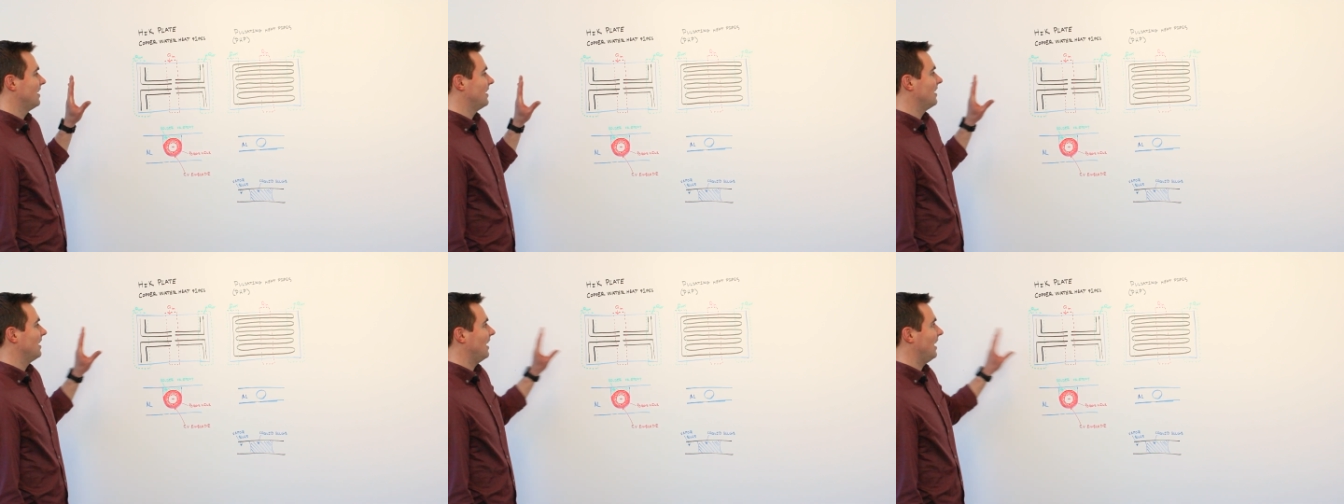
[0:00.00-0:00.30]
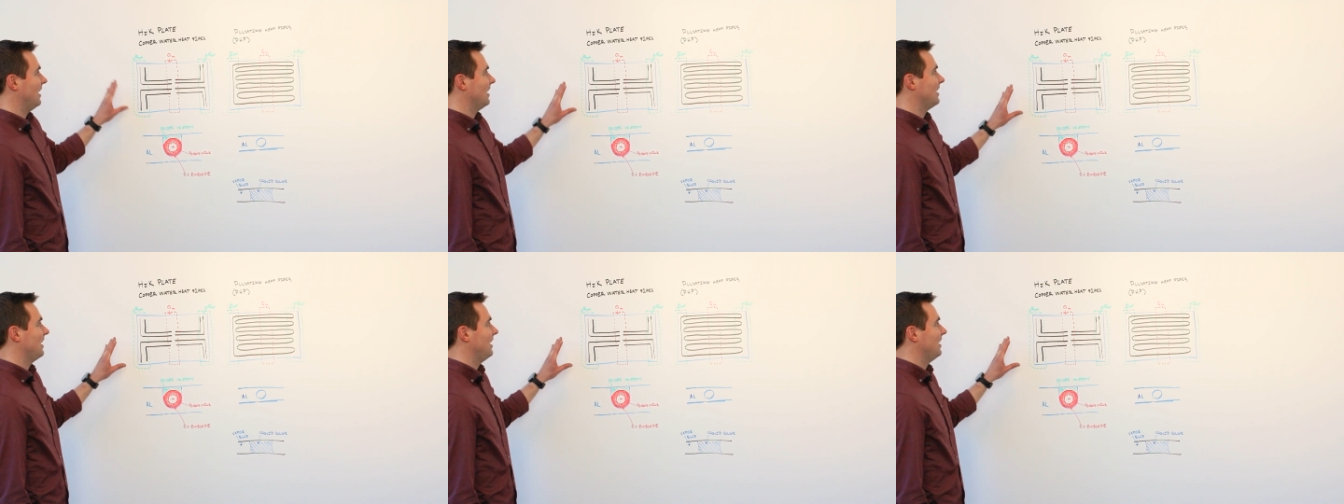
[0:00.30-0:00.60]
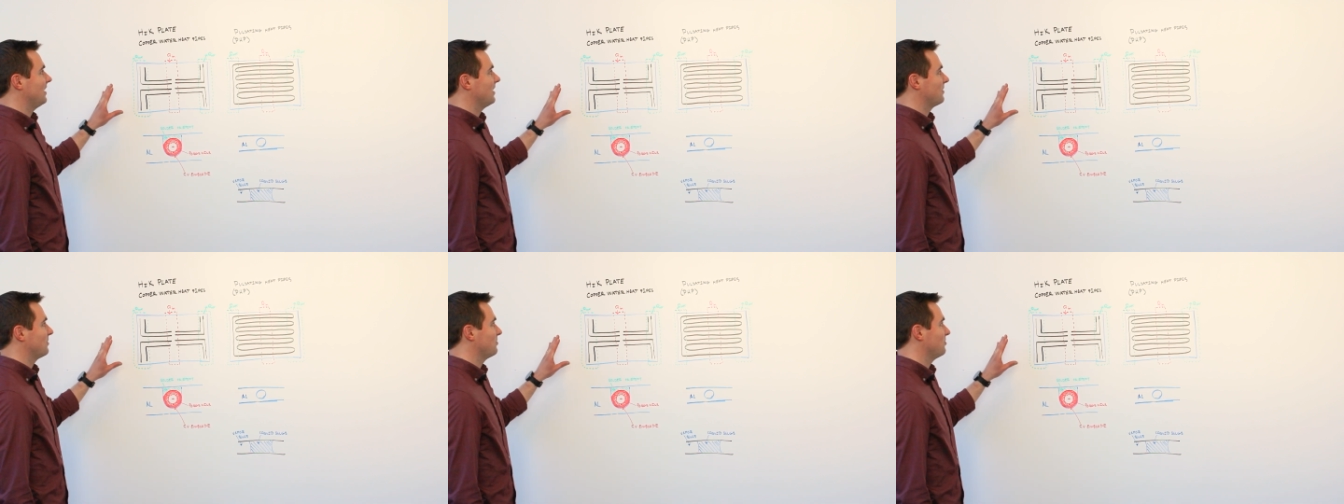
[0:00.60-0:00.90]
HiK,
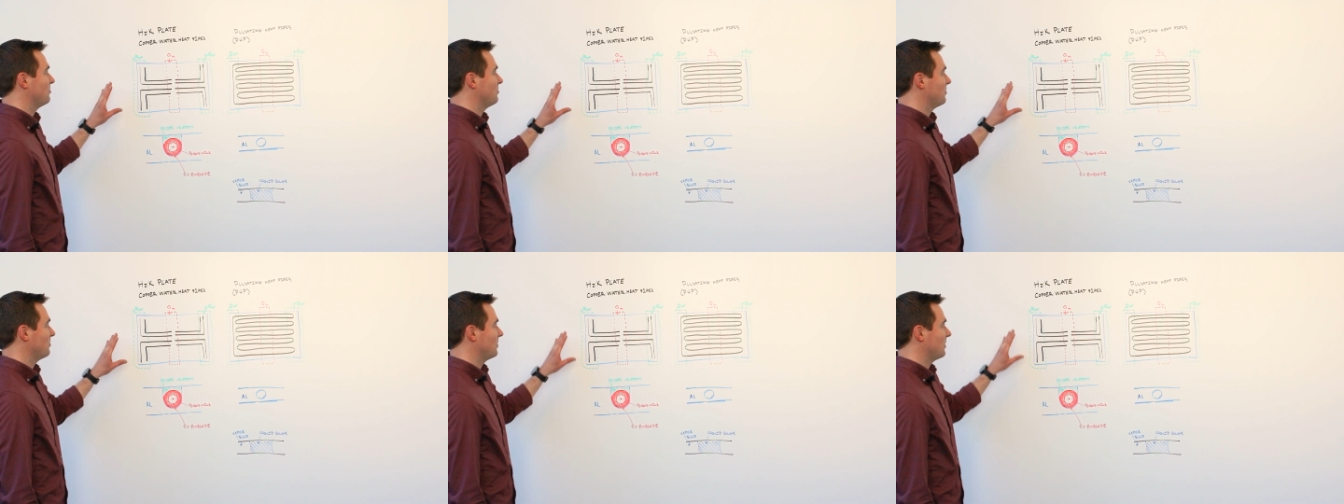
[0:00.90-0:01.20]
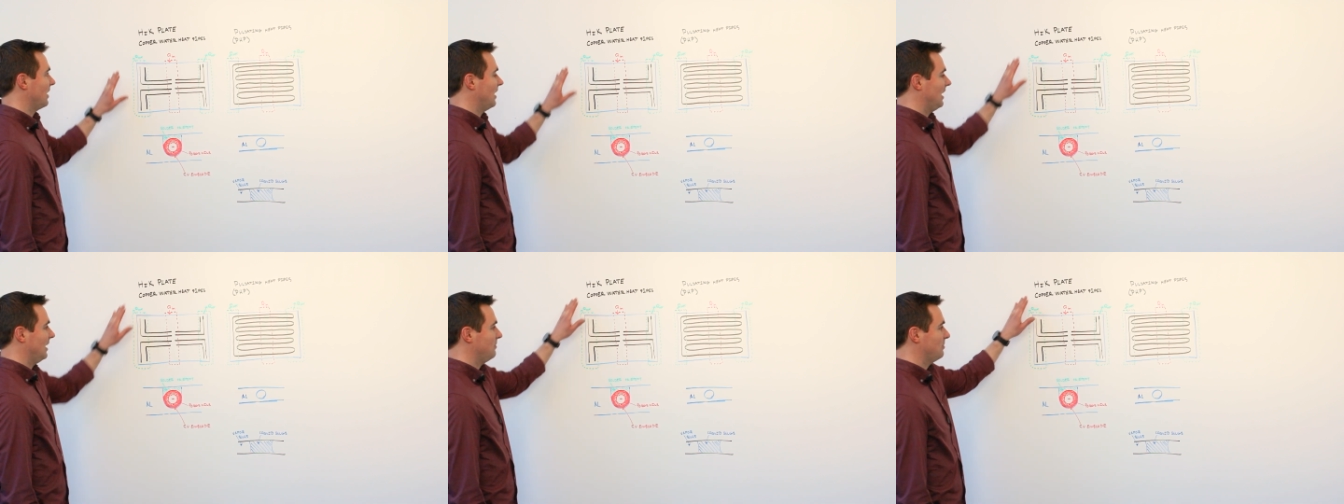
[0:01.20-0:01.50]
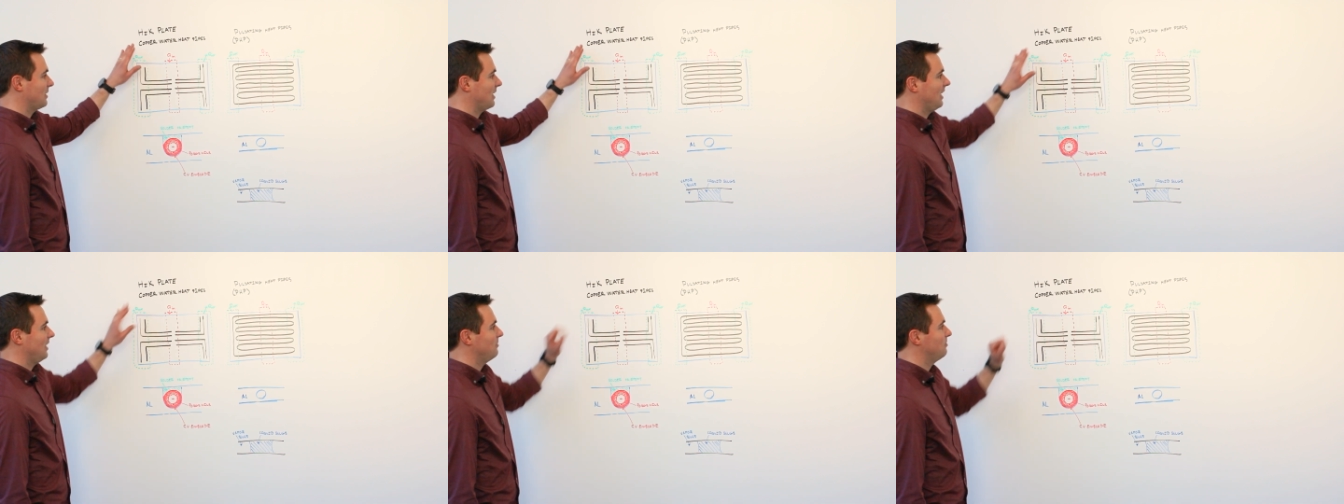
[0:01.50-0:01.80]
high
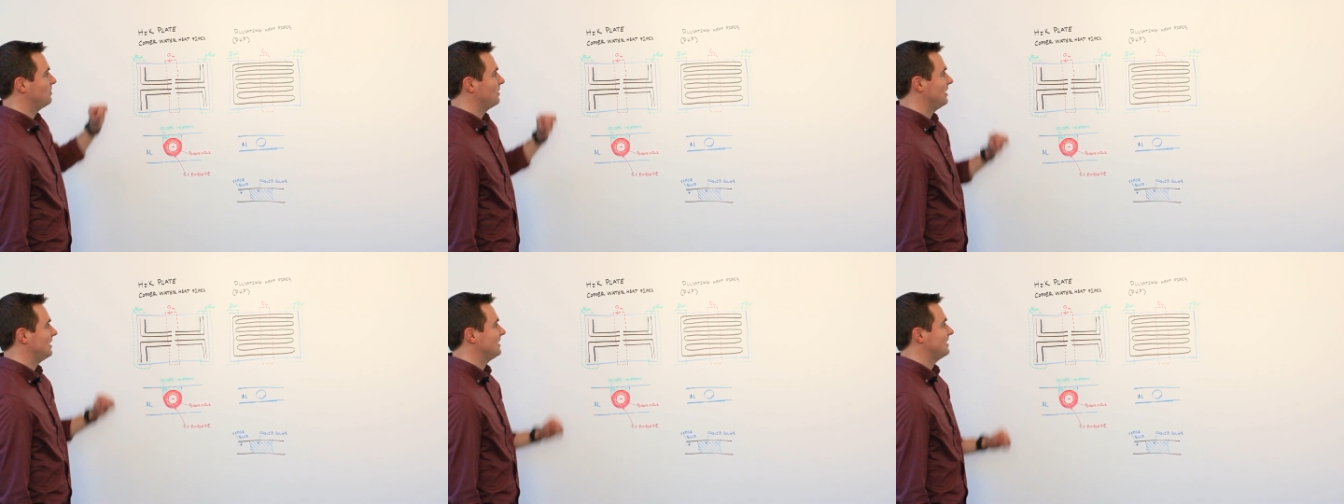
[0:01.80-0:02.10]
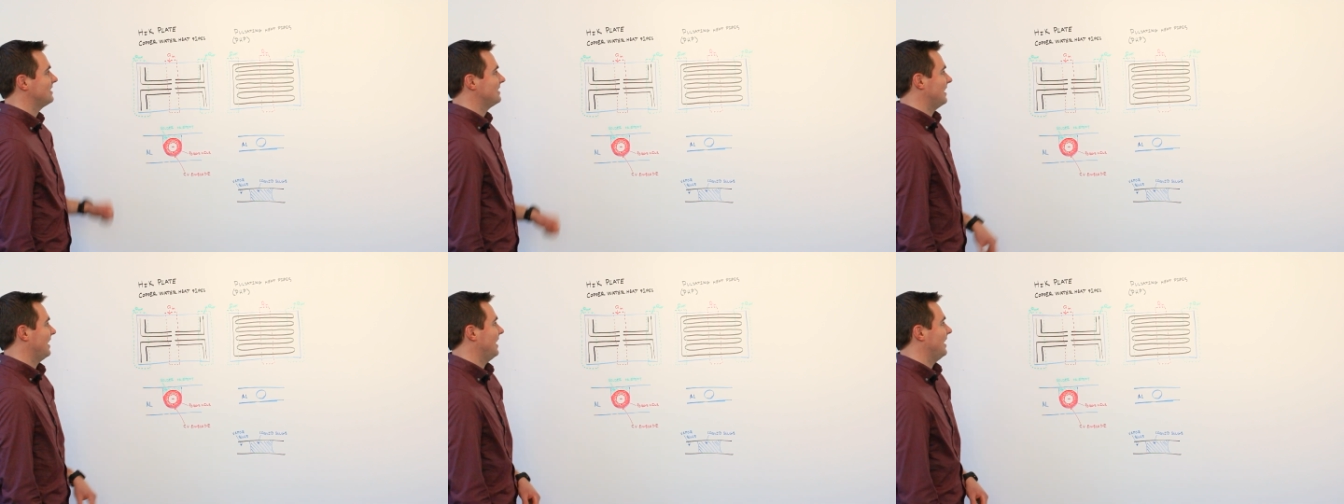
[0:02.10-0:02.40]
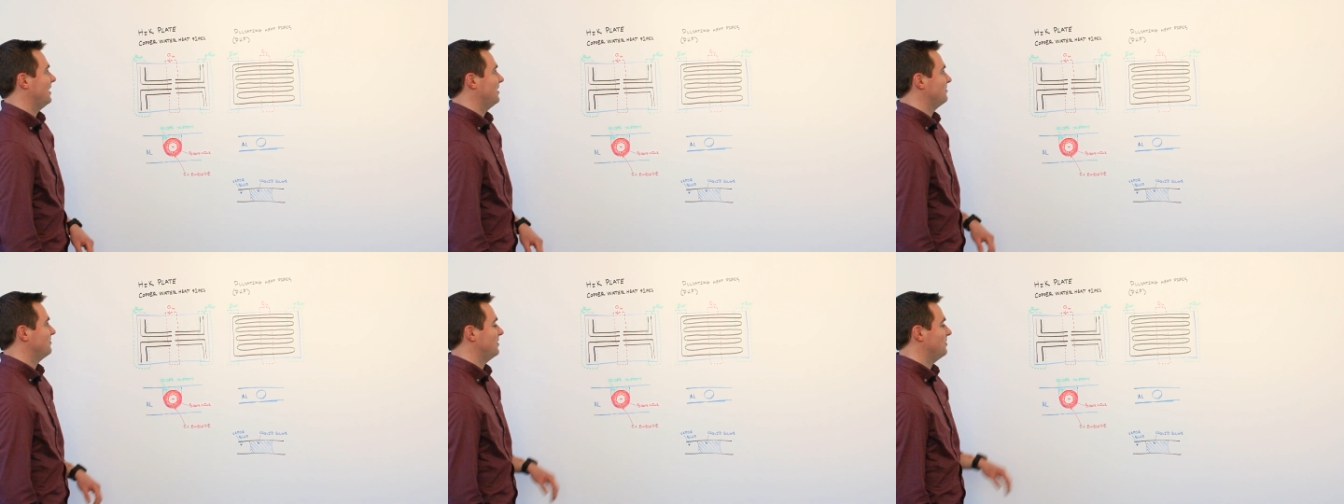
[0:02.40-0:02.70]
K plates
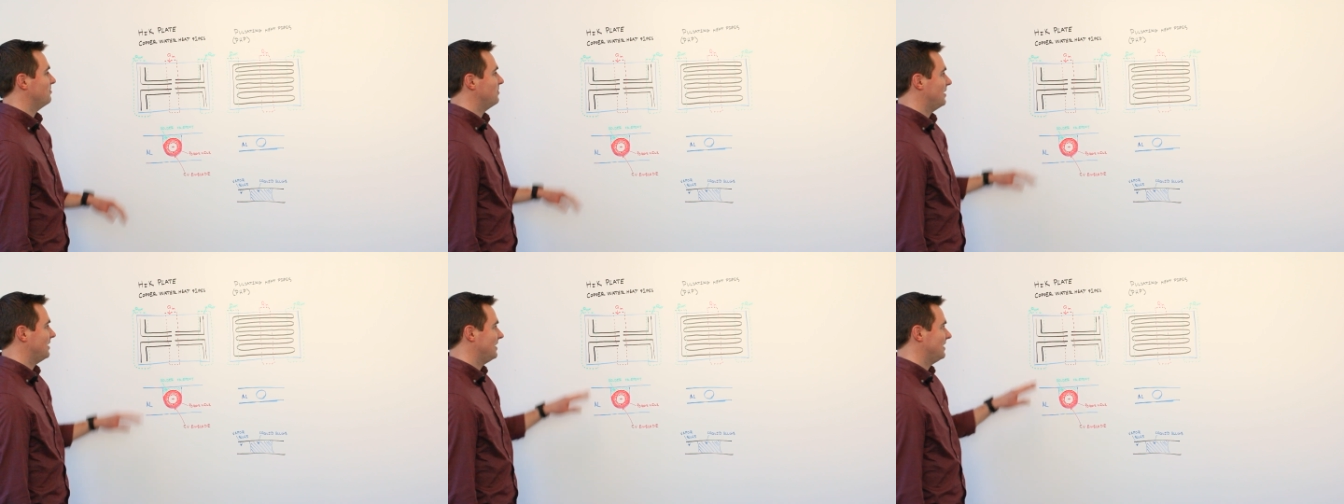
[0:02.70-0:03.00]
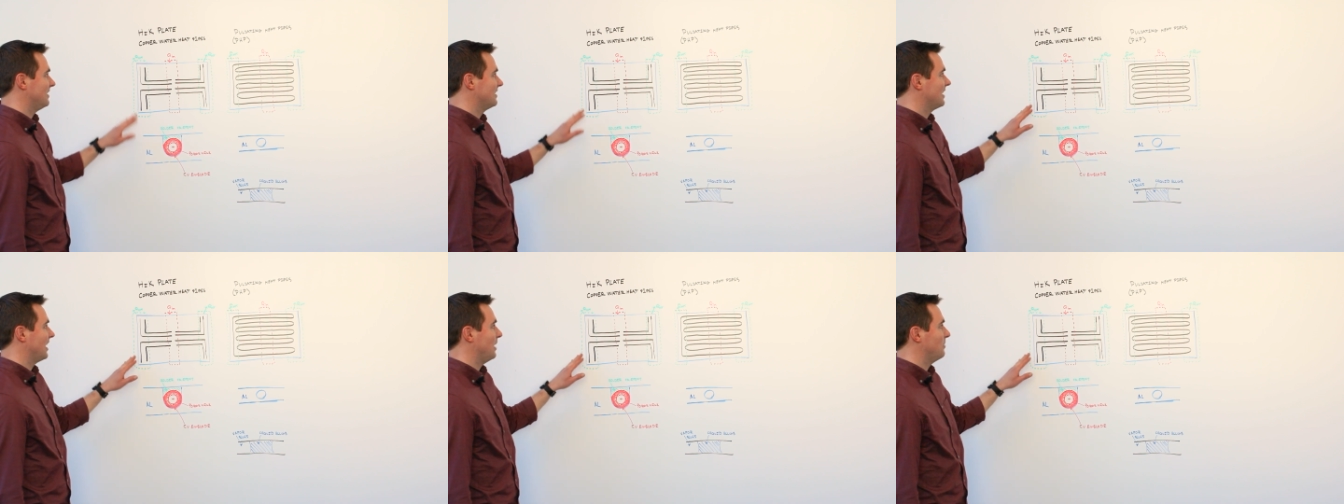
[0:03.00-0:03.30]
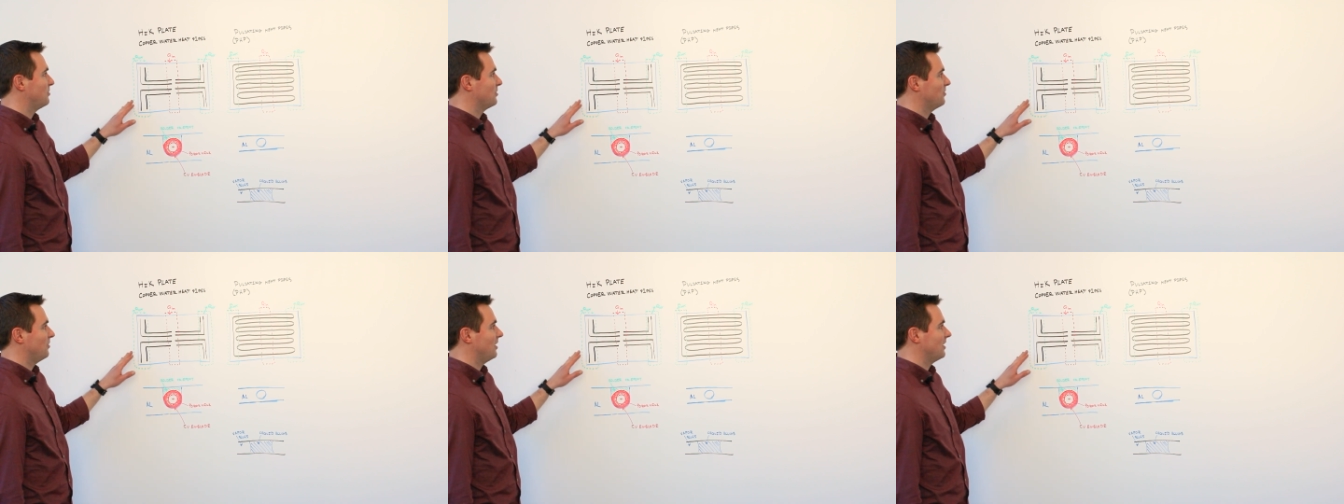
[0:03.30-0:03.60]
have embedded
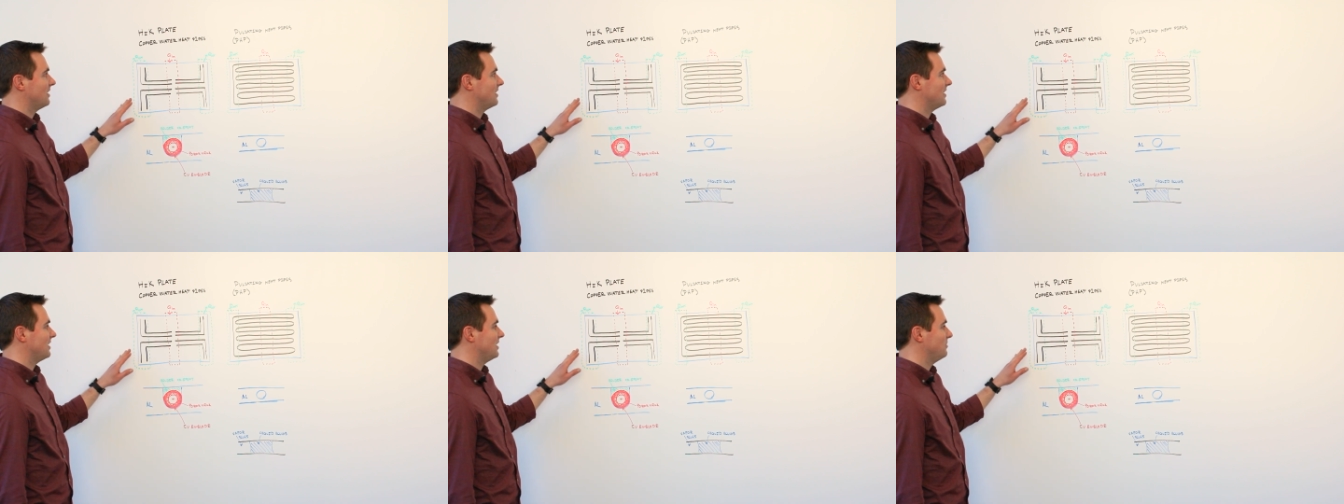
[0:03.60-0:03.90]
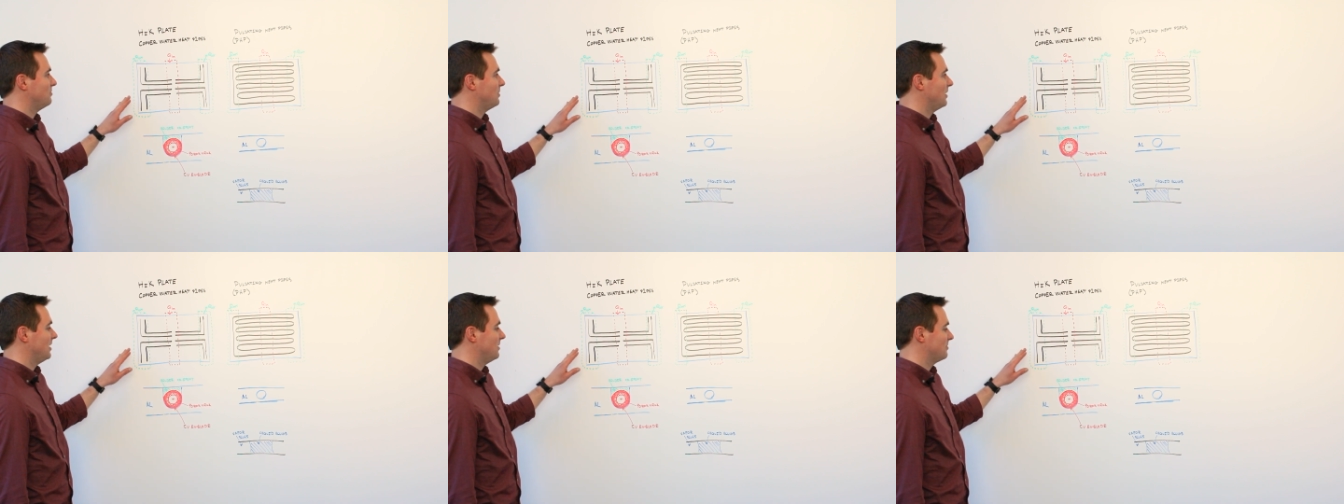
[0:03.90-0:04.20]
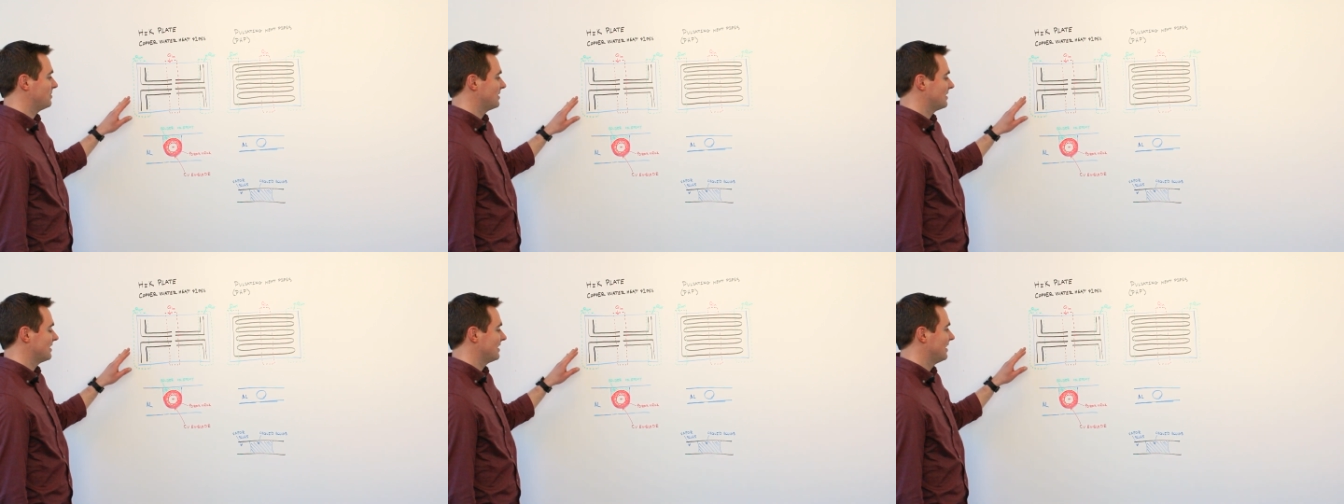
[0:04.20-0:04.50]
copper water heat
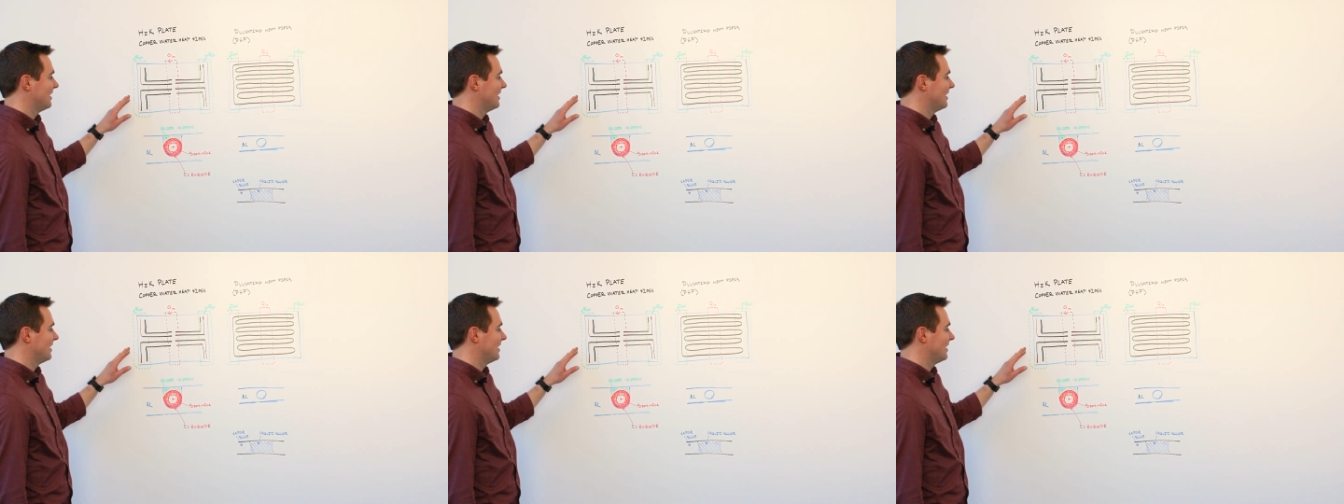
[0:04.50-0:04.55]
pipes.